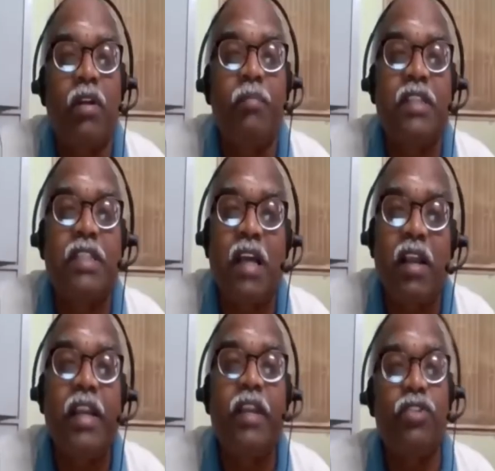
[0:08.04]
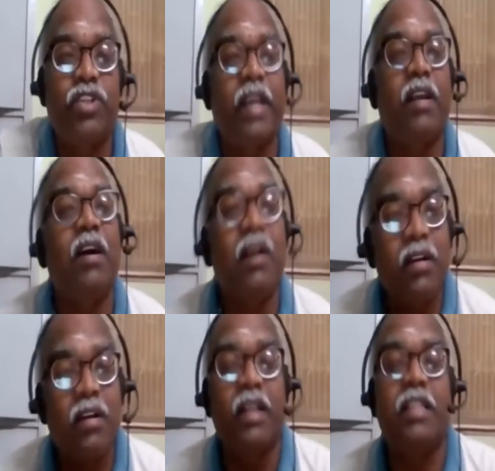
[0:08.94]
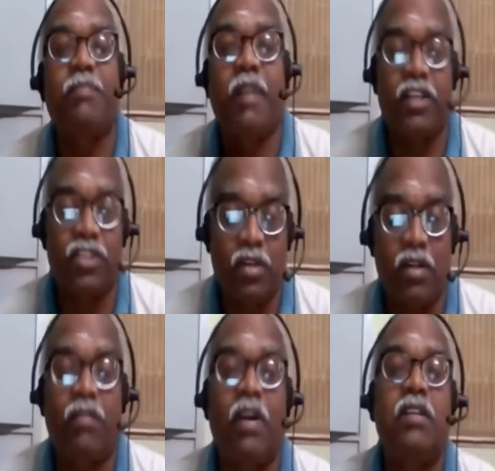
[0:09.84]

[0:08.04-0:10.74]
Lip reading: Miss Shalini to share her inspirational